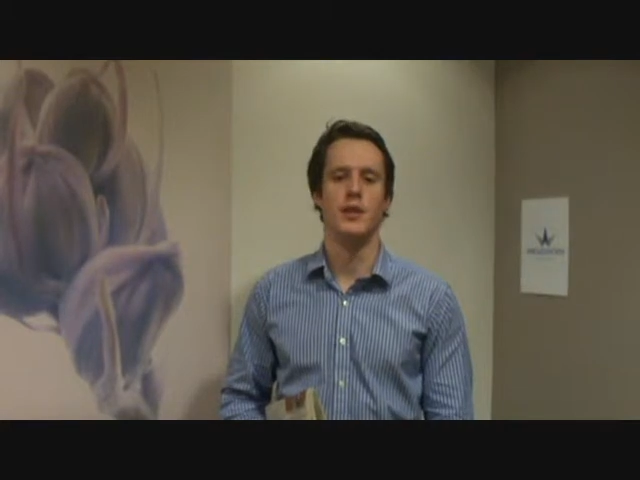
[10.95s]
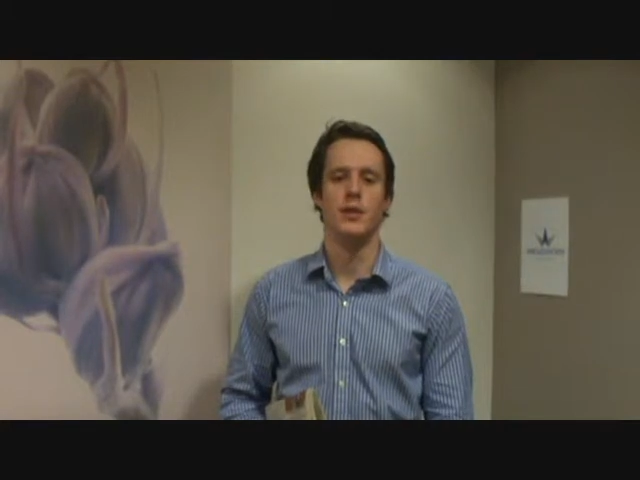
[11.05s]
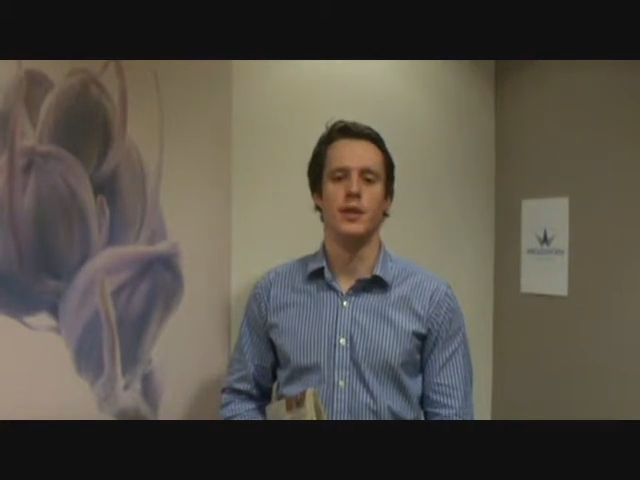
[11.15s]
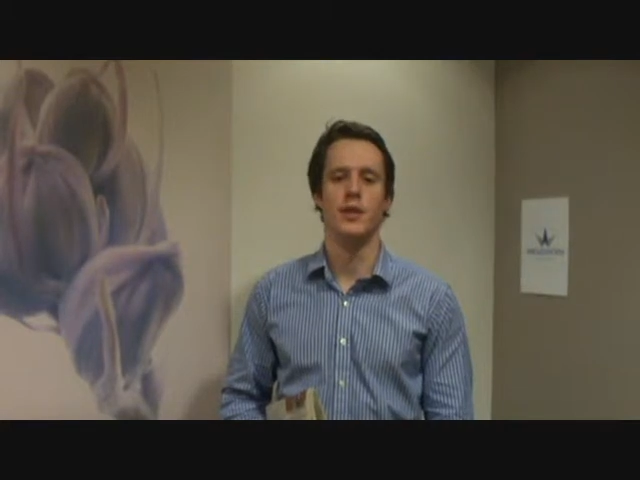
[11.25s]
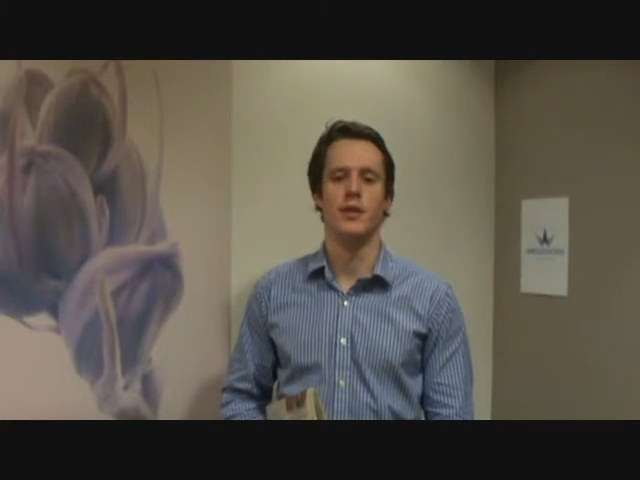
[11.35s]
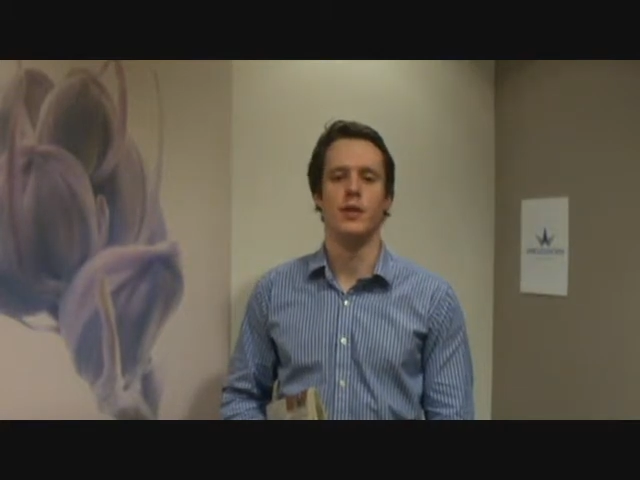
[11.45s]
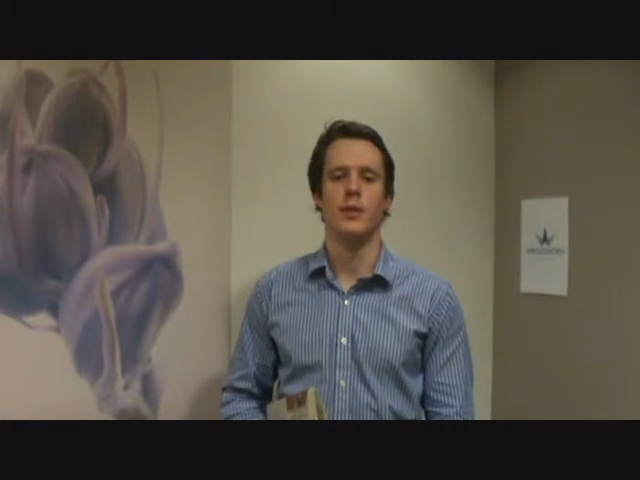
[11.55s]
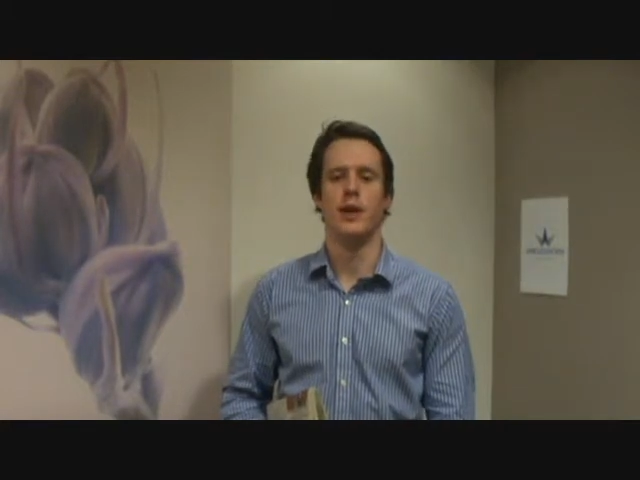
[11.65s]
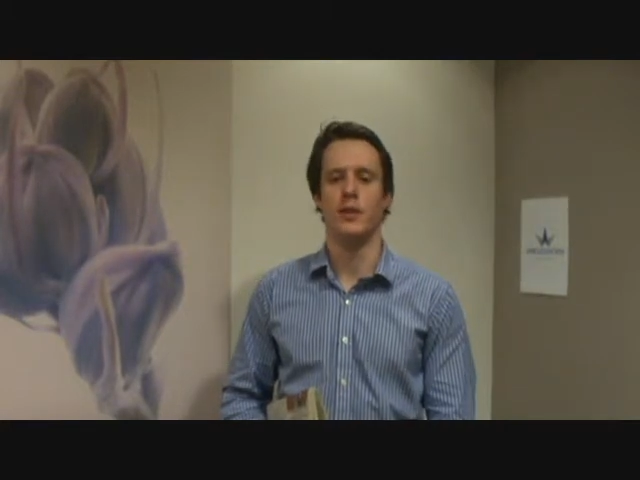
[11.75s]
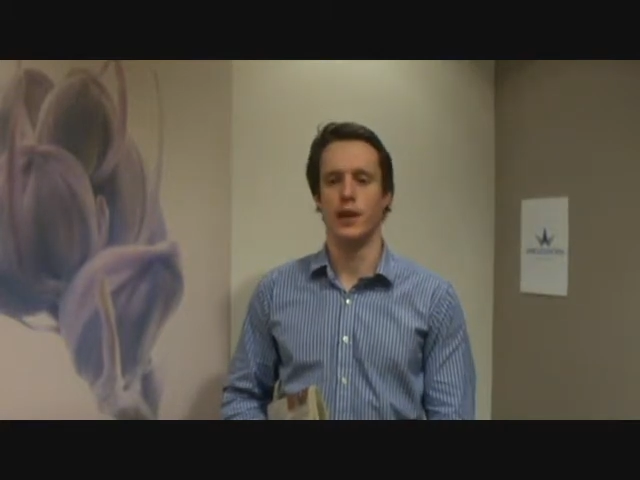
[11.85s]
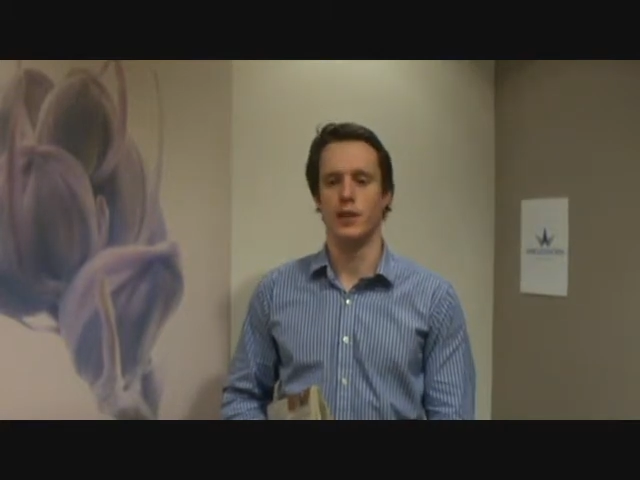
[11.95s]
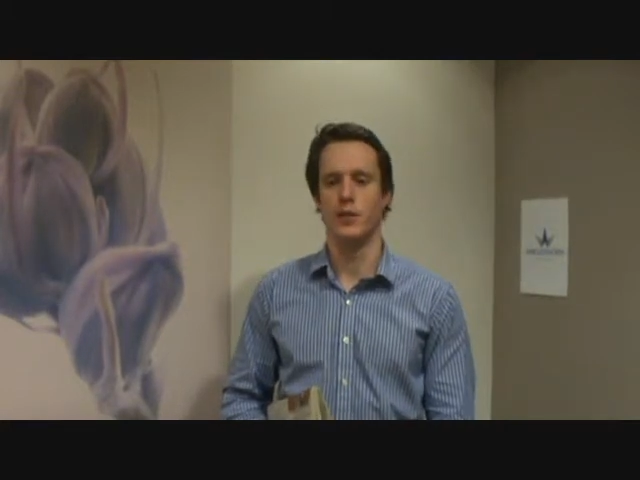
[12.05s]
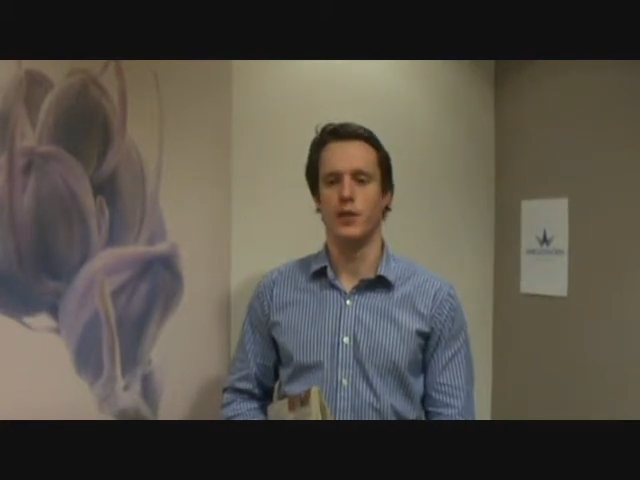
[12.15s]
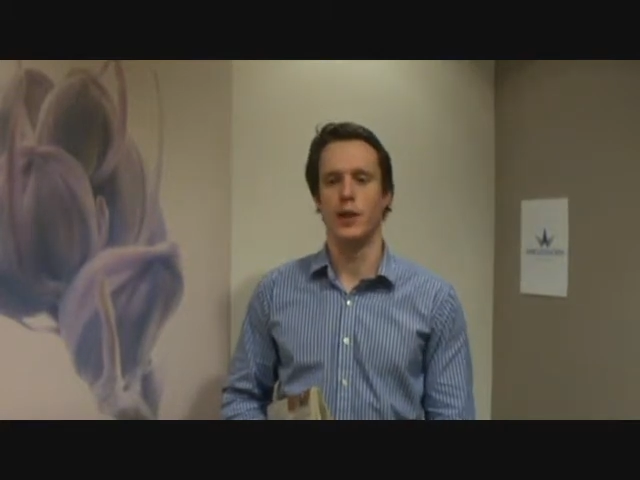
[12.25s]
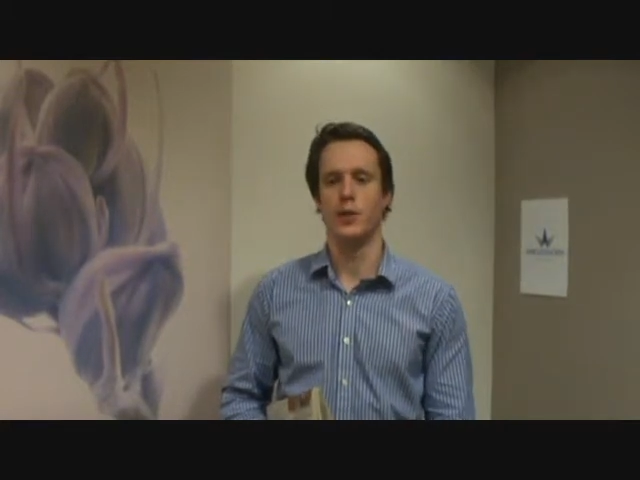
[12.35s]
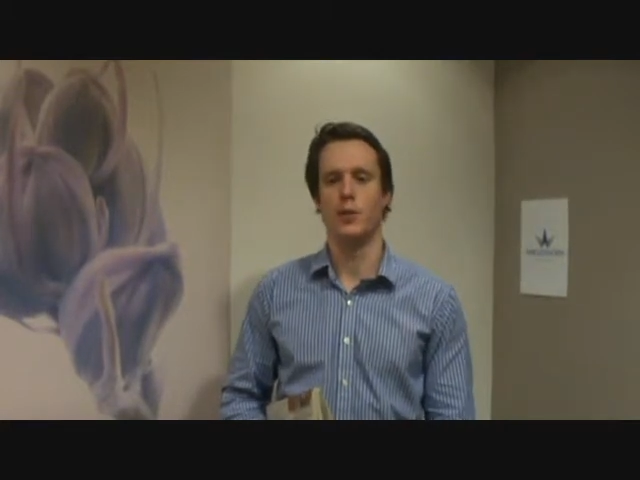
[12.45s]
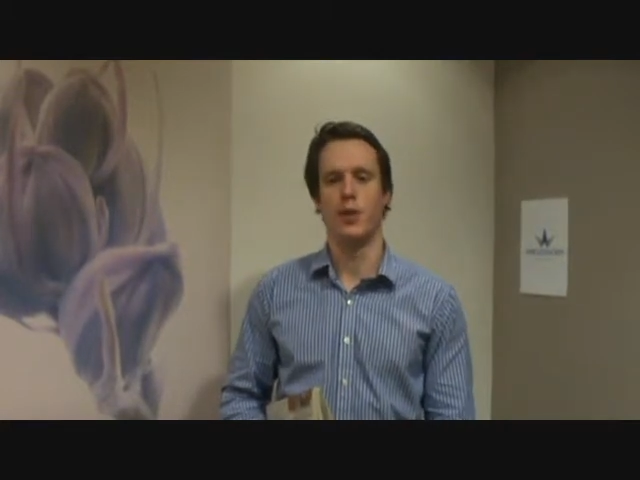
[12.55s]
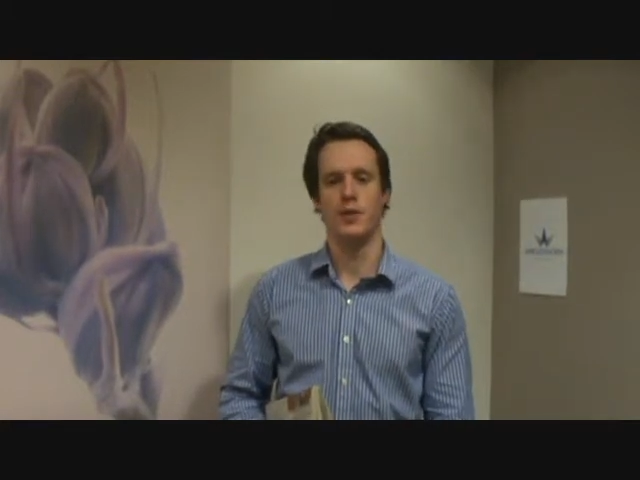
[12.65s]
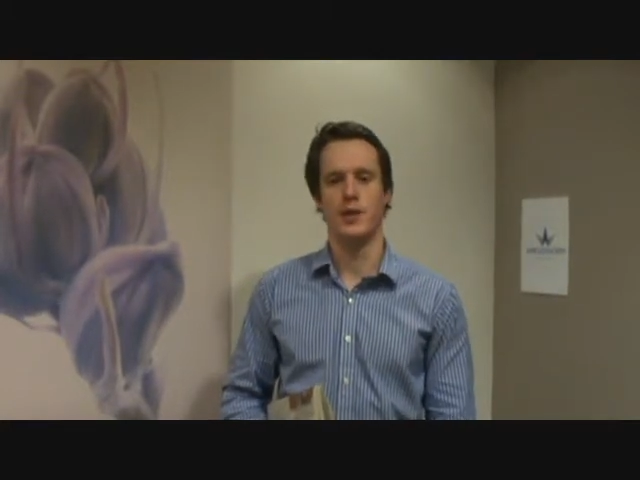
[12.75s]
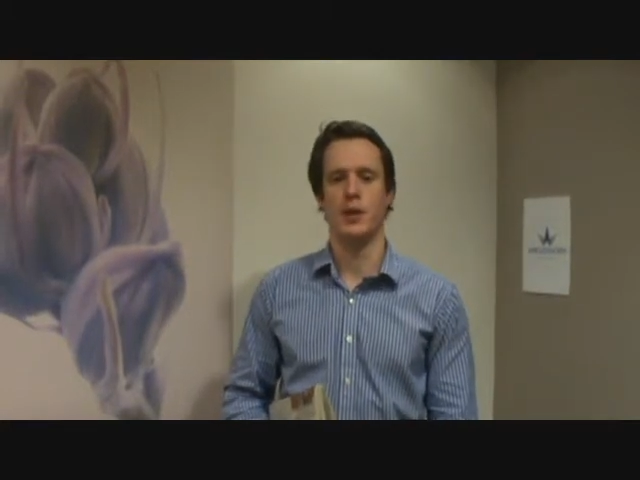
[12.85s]
leads with the news that the Bank of England's Financial
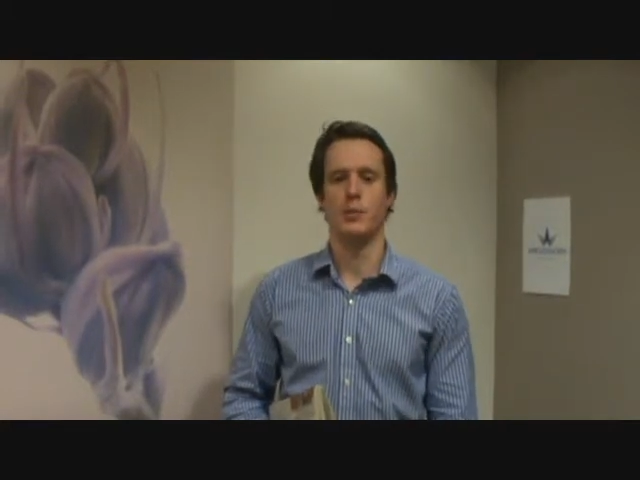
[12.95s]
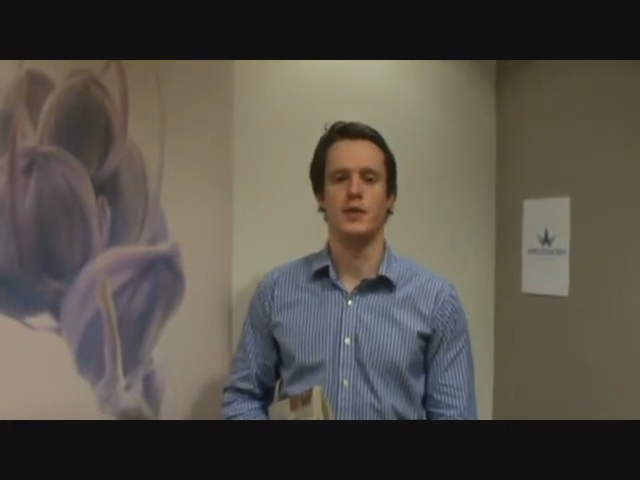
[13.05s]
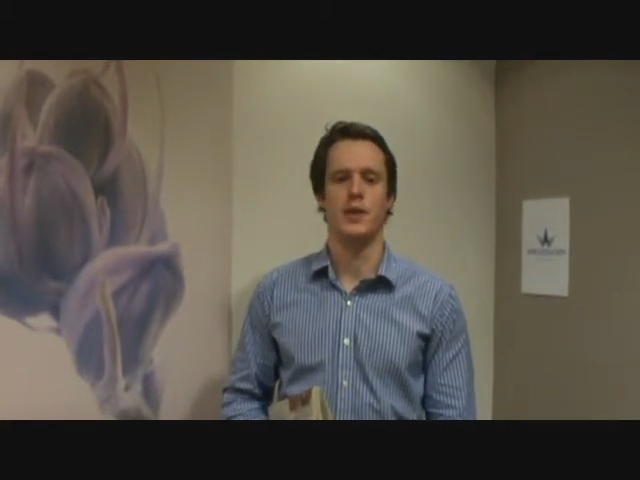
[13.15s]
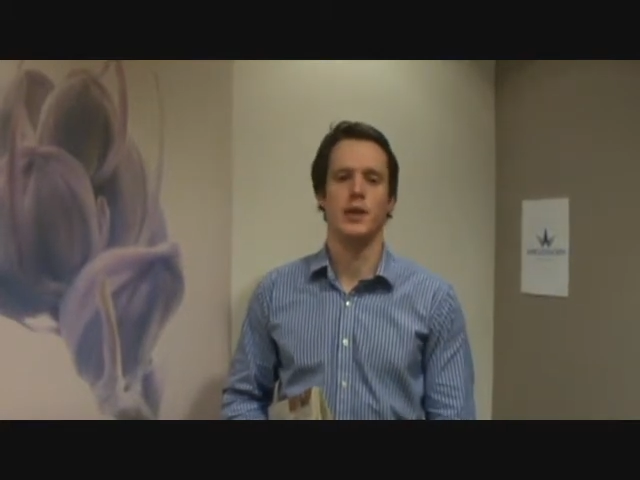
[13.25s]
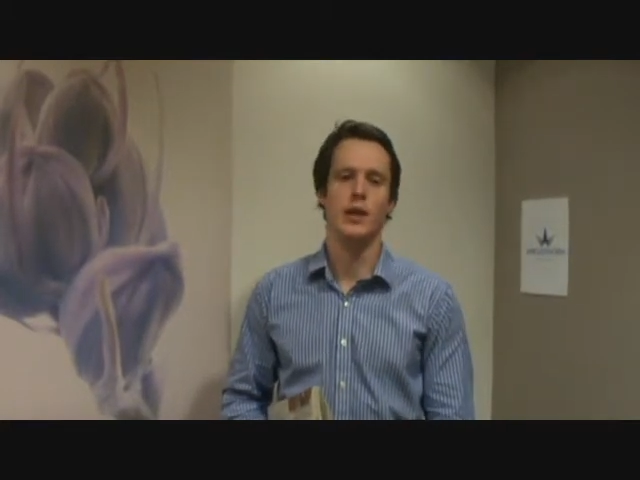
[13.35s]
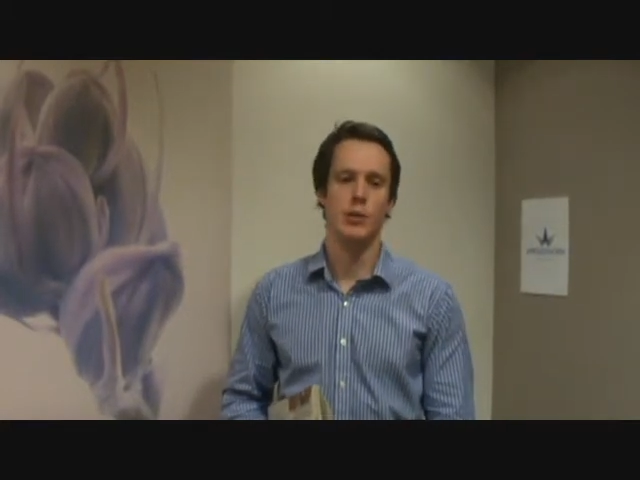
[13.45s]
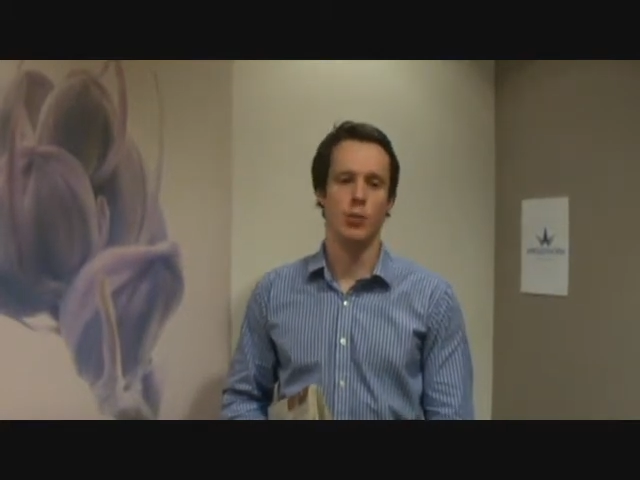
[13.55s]
Policy Committee